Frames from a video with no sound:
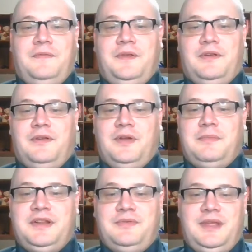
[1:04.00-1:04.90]
you're going to
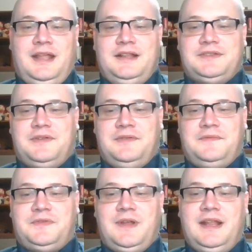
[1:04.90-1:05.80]
be doing any sort
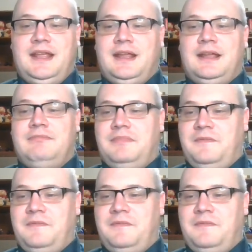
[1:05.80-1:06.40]
of trading,